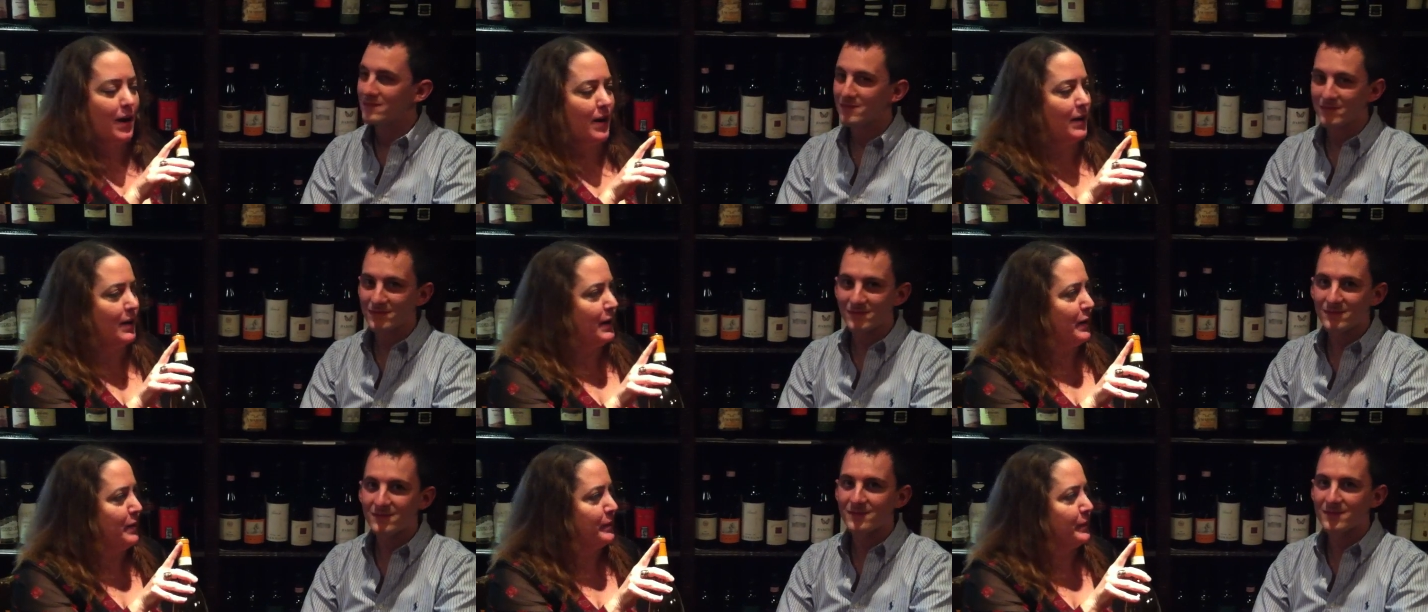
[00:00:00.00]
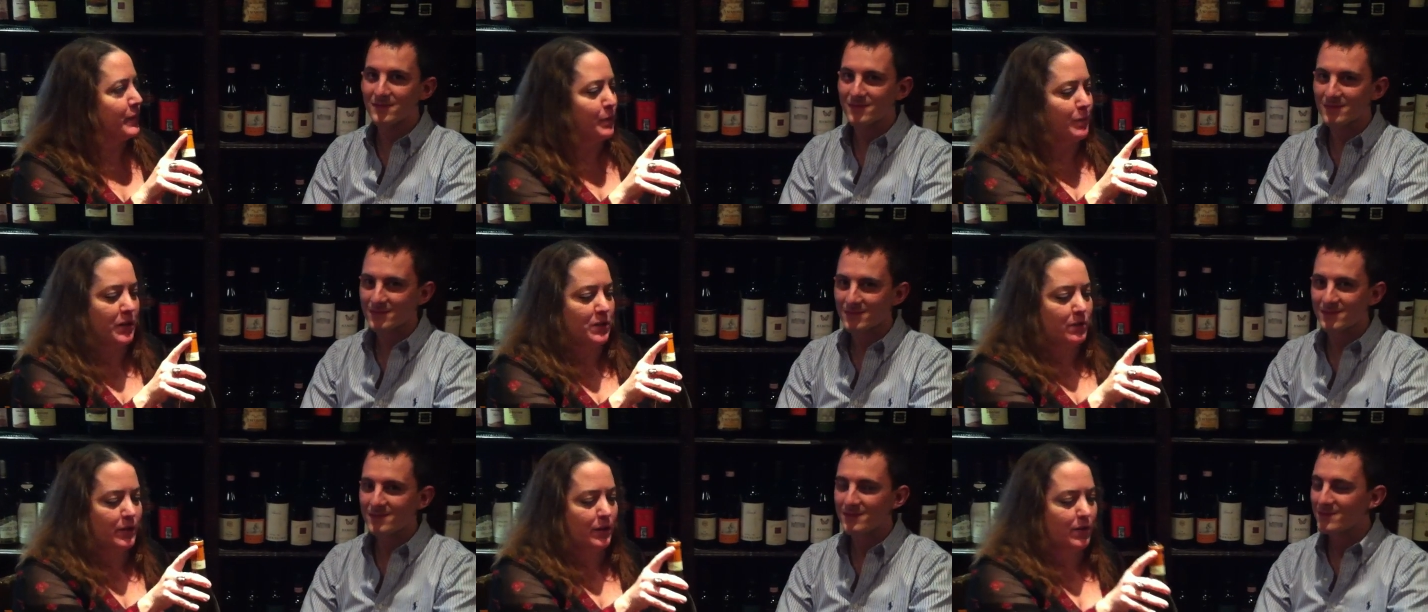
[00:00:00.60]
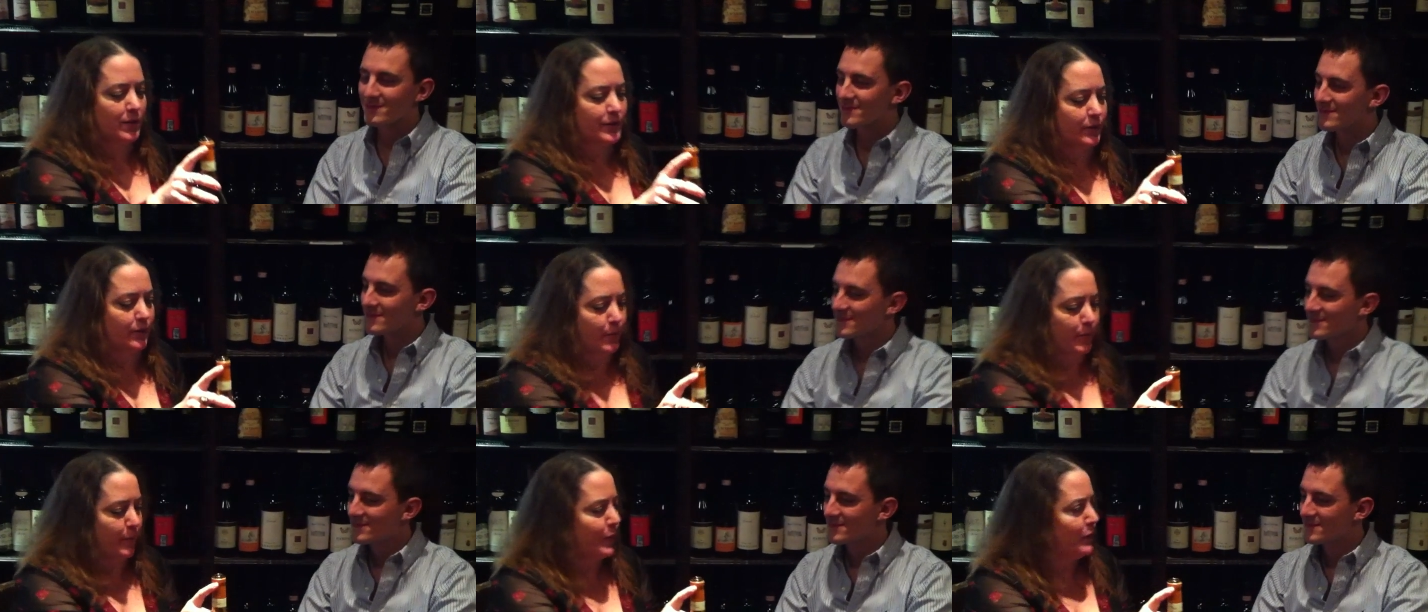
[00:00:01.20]
Speaker 1: But you can
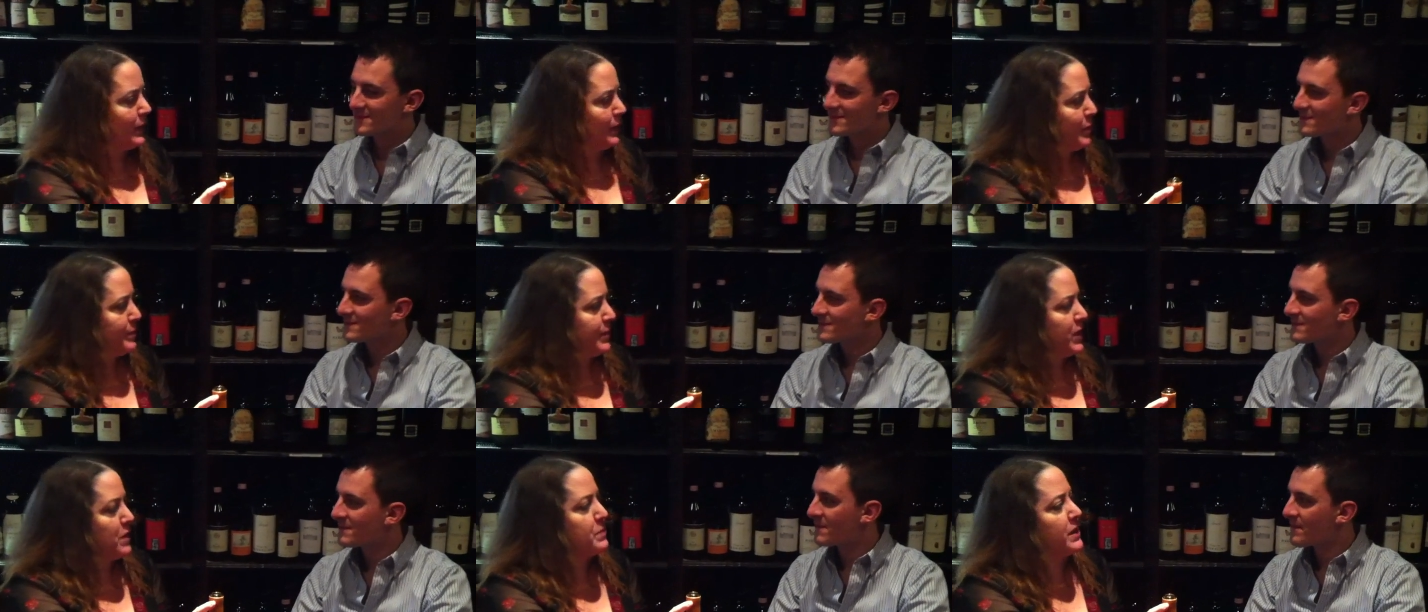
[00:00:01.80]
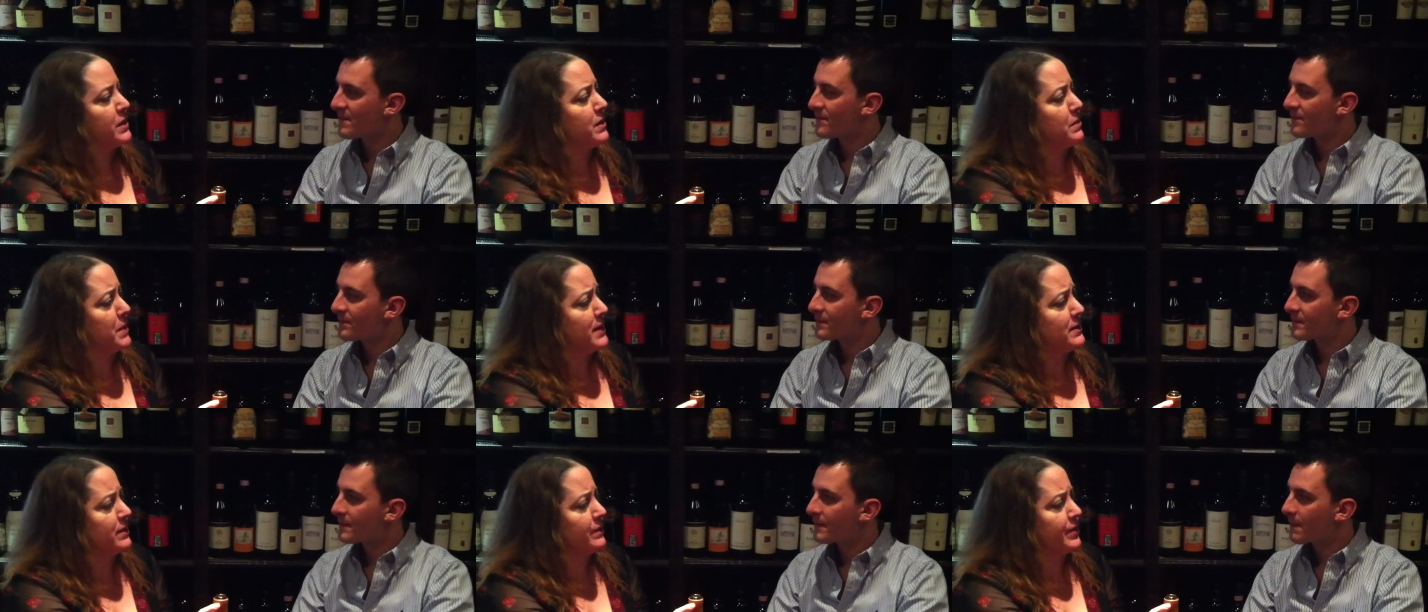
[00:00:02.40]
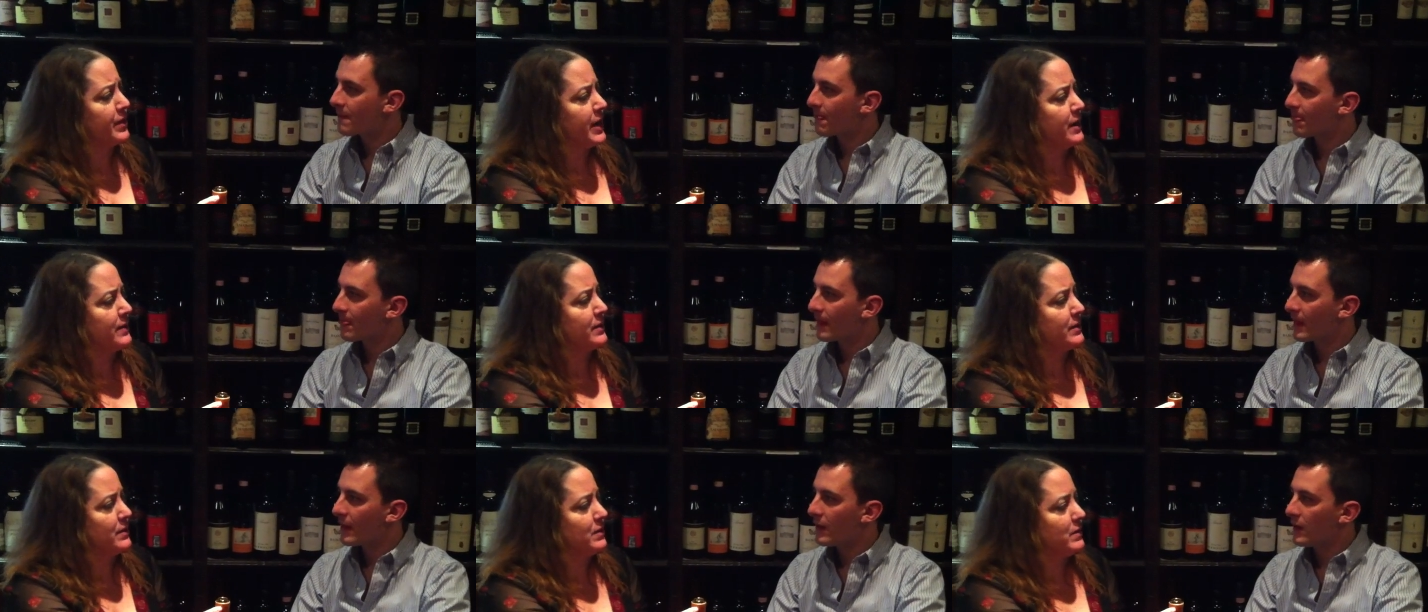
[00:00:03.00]
prepare a picnic basket for
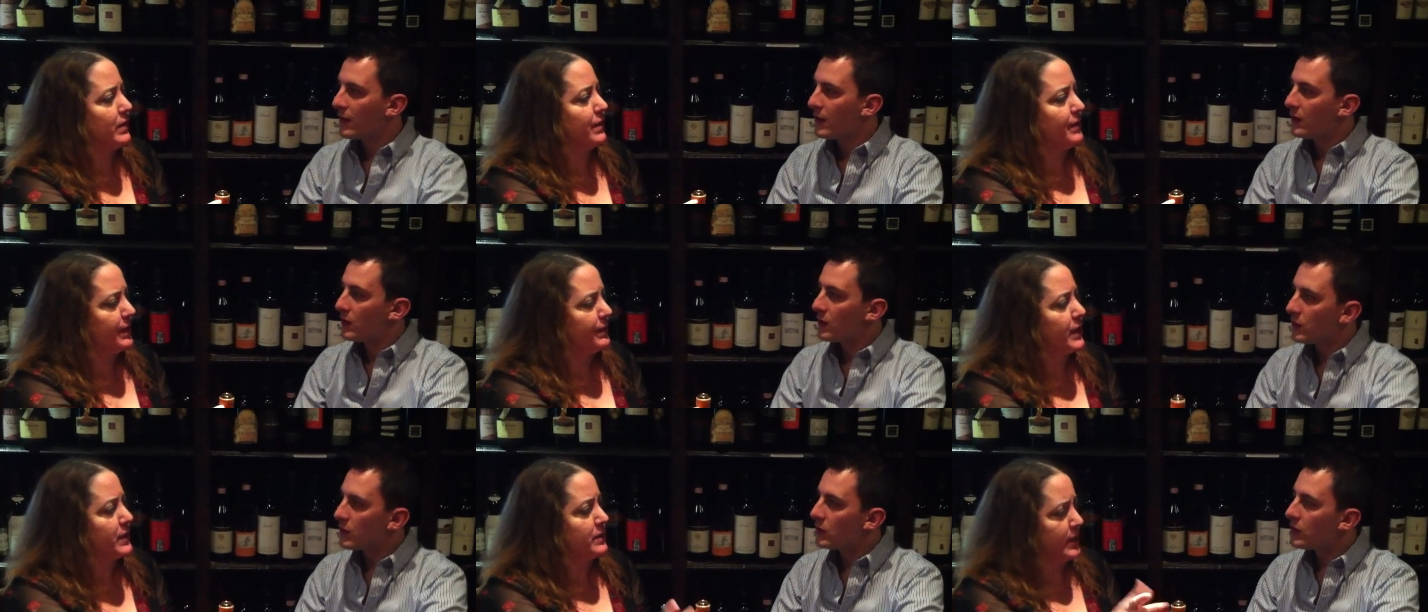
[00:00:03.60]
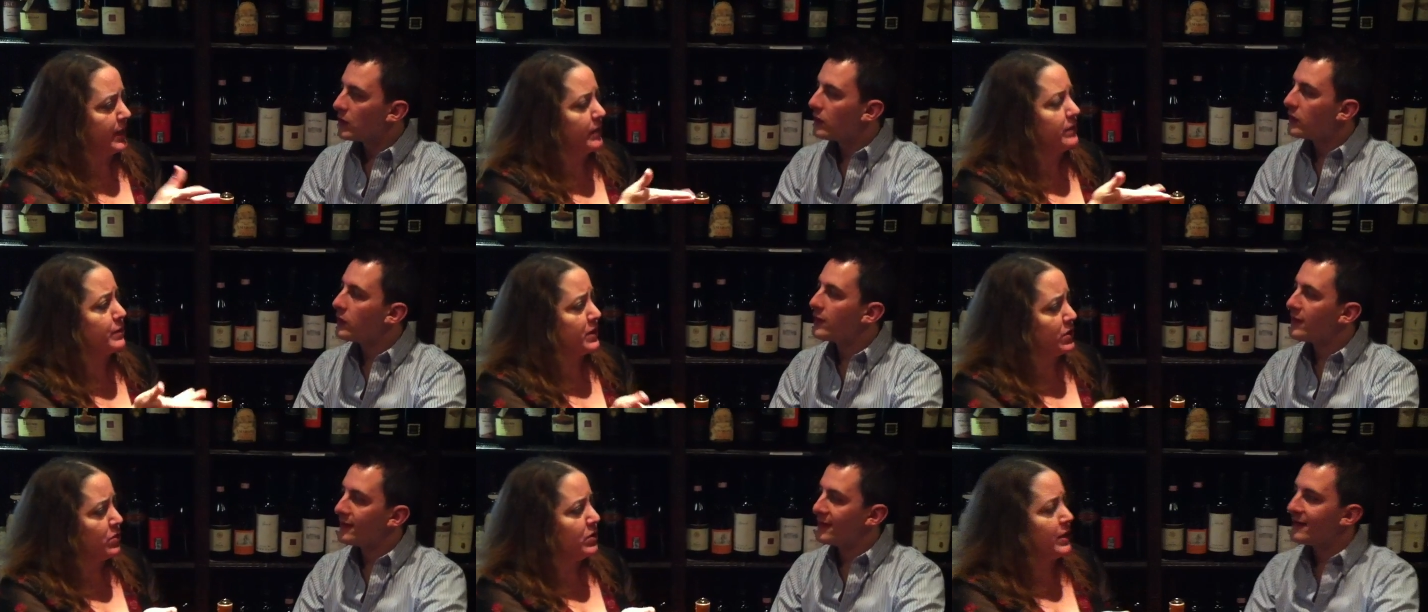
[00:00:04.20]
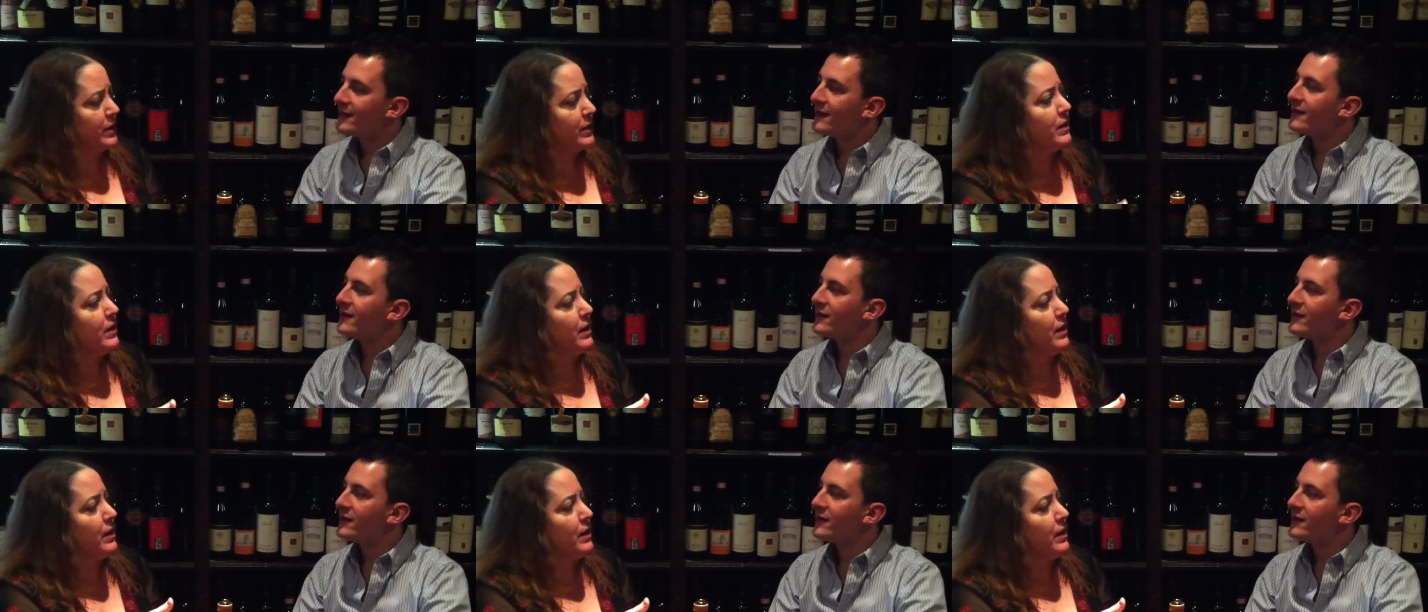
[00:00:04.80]
guests if they stay at the resort.